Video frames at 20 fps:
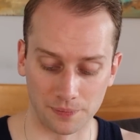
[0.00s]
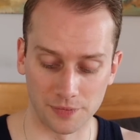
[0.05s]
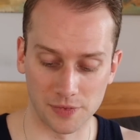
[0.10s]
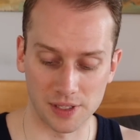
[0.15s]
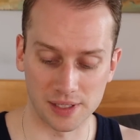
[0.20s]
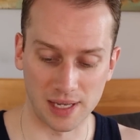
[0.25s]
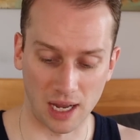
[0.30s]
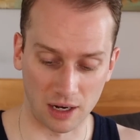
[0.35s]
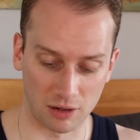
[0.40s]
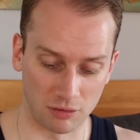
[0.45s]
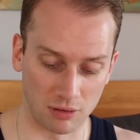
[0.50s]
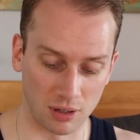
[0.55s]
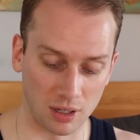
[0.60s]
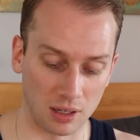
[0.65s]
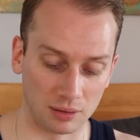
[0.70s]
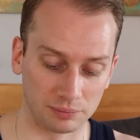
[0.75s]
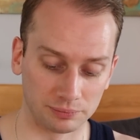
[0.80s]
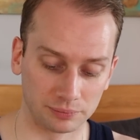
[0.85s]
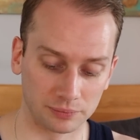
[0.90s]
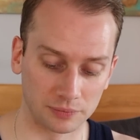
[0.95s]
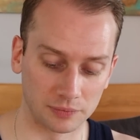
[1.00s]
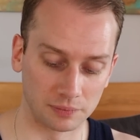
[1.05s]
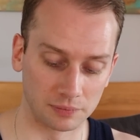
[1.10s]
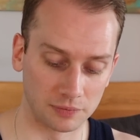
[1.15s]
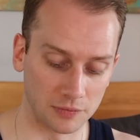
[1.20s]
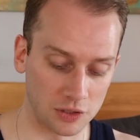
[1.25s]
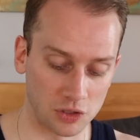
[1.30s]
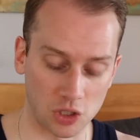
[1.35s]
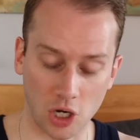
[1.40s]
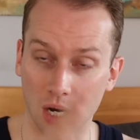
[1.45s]
Sakura
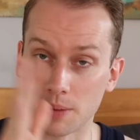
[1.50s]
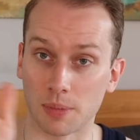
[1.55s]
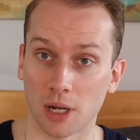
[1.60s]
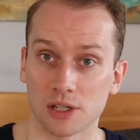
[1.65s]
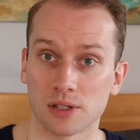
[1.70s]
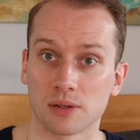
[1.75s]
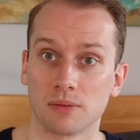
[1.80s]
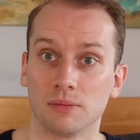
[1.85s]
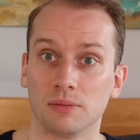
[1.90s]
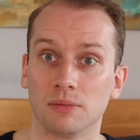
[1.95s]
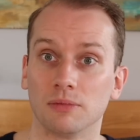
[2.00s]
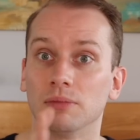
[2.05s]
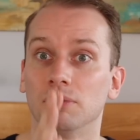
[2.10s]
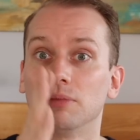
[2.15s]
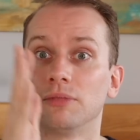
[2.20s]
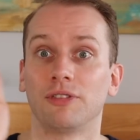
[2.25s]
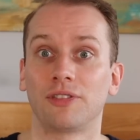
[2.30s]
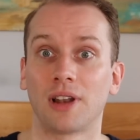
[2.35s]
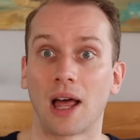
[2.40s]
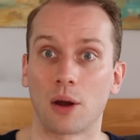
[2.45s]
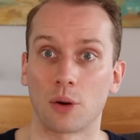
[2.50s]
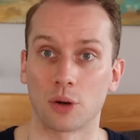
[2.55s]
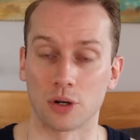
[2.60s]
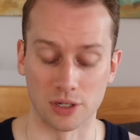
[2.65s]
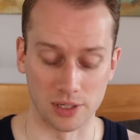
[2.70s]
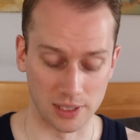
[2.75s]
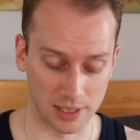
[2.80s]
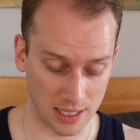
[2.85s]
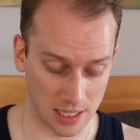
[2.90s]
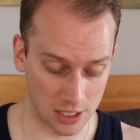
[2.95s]
cherry blossom
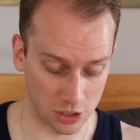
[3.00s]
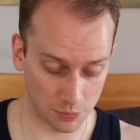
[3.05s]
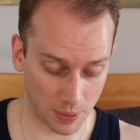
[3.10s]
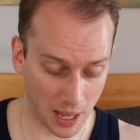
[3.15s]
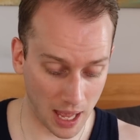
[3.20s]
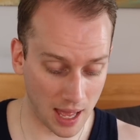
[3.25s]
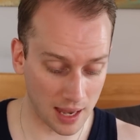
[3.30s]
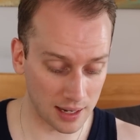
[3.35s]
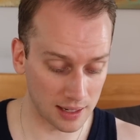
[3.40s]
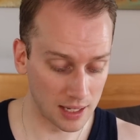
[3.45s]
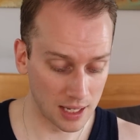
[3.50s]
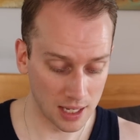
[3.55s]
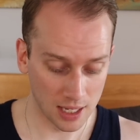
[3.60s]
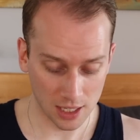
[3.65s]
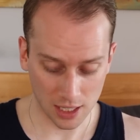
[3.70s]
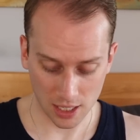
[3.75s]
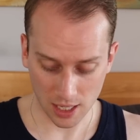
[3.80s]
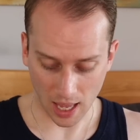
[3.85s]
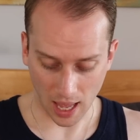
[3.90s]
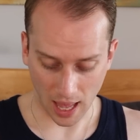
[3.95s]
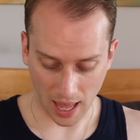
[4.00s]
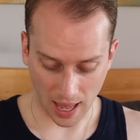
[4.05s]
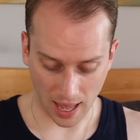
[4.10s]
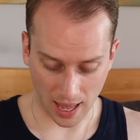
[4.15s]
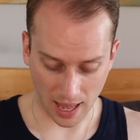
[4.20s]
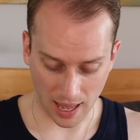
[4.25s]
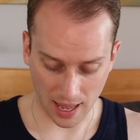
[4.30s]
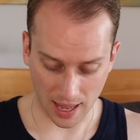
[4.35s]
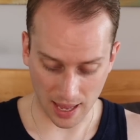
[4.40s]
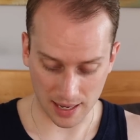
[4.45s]
flowers in Japan.
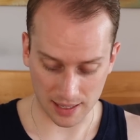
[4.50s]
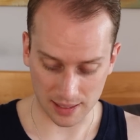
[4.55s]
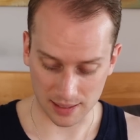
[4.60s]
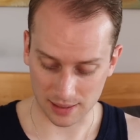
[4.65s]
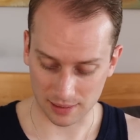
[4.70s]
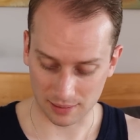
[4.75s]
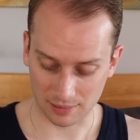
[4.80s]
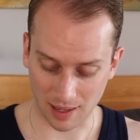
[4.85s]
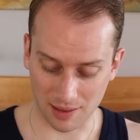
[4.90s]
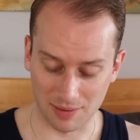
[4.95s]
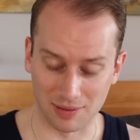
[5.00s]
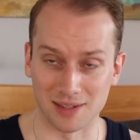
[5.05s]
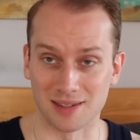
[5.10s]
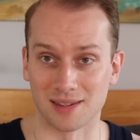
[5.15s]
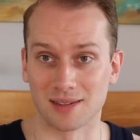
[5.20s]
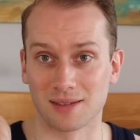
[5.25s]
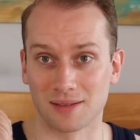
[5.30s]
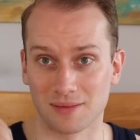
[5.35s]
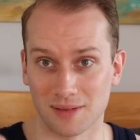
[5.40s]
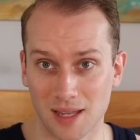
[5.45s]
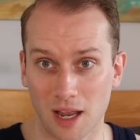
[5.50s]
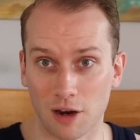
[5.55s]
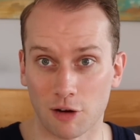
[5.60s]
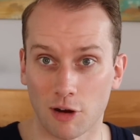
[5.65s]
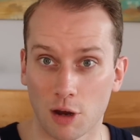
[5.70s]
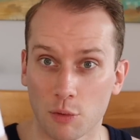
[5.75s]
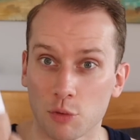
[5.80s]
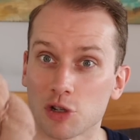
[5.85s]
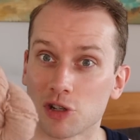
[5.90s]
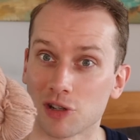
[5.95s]
And then this is
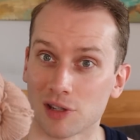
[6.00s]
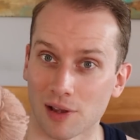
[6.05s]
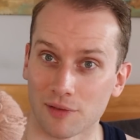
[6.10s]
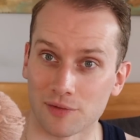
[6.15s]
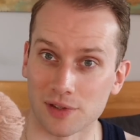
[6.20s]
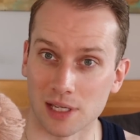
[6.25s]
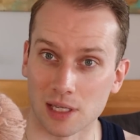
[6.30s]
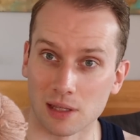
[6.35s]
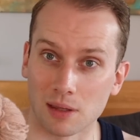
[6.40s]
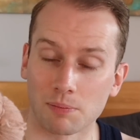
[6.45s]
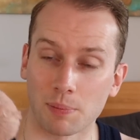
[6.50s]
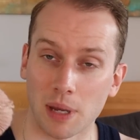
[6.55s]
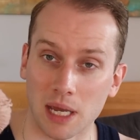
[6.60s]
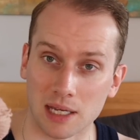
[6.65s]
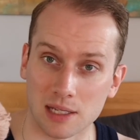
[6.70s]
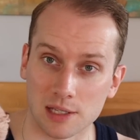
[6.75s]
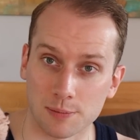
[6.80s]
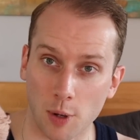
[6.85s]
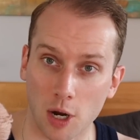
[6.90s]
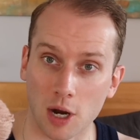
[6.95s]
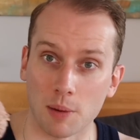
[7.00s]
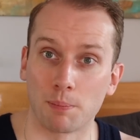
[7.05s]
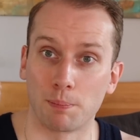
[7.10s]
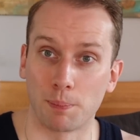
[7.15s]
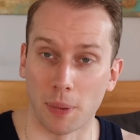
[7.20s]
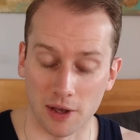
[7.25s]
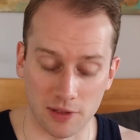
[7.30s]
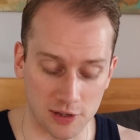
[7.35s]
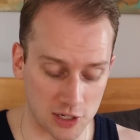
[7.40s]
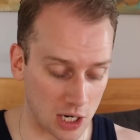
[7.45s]
Sakura, which is obviously pink inspired
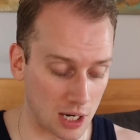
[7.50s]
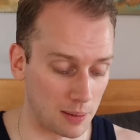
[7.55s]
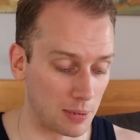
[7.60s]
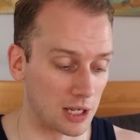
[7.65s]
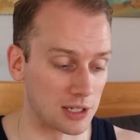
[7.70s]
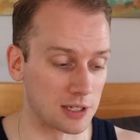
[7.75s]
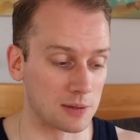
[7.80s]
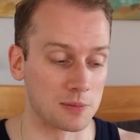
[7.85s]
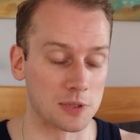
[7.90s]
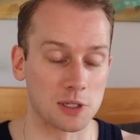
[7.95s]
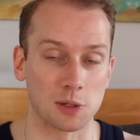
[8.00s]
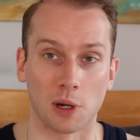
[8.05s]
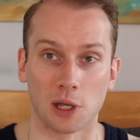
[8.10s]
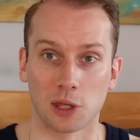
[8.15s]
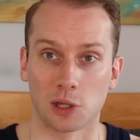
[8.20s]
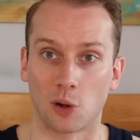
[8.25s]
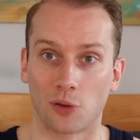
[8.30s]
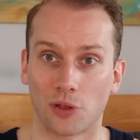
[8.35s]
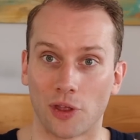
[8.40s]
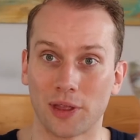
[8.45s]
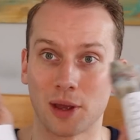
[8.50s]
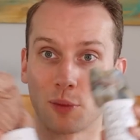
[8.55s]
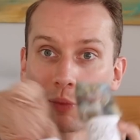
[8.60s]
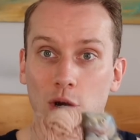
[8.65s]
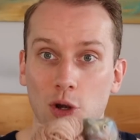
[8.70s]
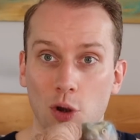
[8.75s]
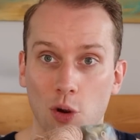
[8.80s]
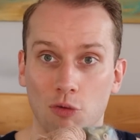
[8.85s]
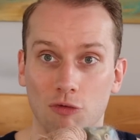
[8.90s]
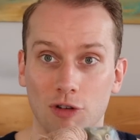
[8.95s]
by the cherry blossom. So I thought that they
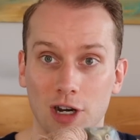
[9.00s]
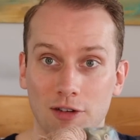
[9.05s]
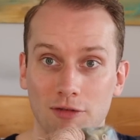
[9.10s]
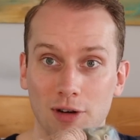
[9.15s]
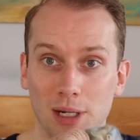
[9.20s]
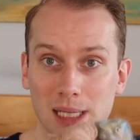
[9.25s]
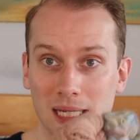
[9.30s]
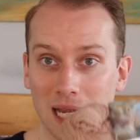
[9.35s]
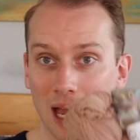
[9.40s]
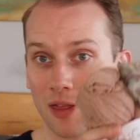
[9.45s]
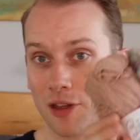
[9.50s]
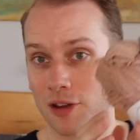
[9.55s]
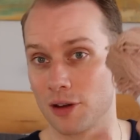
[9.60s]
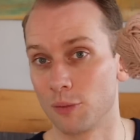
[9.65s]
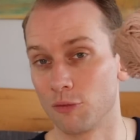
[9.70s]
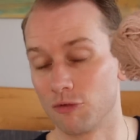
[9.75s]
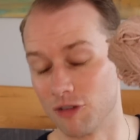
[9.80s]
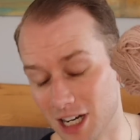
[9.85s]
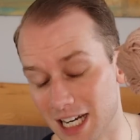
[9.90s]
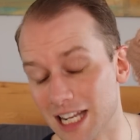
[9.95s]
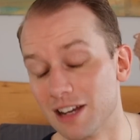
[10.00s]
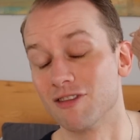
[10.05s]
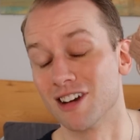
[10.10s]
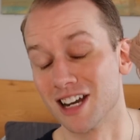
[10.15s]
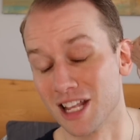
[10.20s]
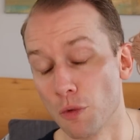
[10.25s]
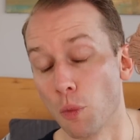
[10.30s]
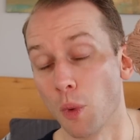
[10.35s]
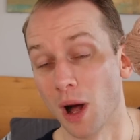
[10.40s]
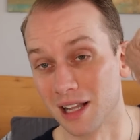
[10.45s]
would go
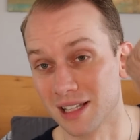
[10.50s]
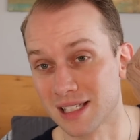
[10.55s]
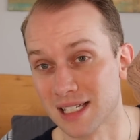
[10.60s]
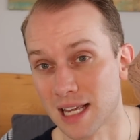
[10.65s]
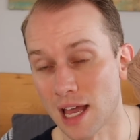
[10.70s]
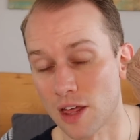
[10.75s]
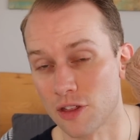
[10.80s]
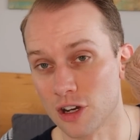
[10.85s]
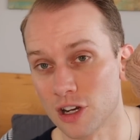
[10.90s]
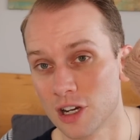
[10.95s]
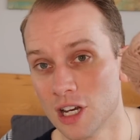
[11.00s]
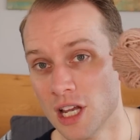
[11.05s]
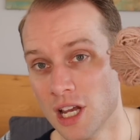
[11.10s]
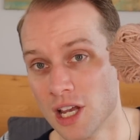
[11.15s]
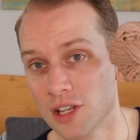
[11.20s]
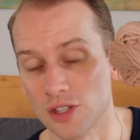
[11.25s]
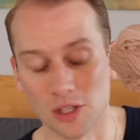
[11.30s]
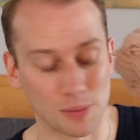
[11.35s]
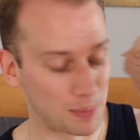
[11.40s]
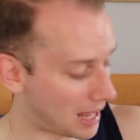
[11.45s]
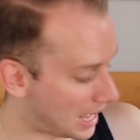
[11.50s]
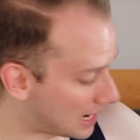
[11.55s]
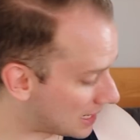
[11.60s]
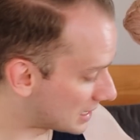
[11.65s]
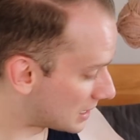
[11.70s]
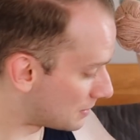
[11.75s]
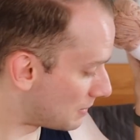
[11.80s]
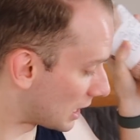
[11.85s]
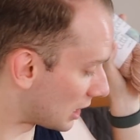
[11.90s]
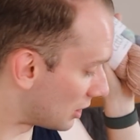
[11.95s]
really well together. So the plan
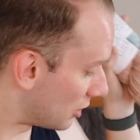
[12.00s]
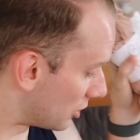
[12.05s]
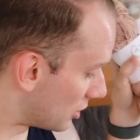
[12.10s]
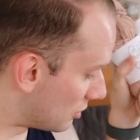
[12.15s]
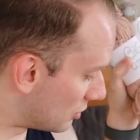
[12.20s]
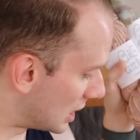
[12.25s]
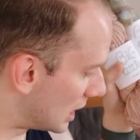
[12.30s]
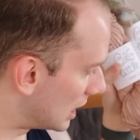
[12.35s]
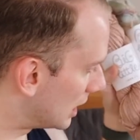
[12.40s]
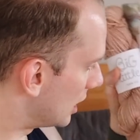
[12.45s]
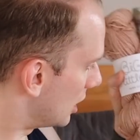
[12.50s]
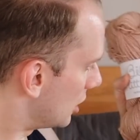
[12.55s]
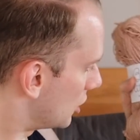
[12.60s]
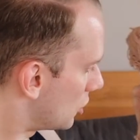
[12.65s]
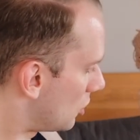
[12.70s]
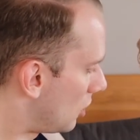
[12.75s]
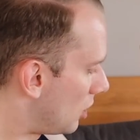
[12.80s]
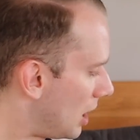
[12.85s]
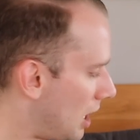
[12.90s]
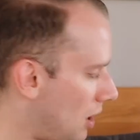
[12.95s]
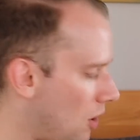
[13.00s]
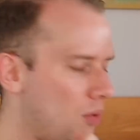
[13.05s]
is to make another utility shawl.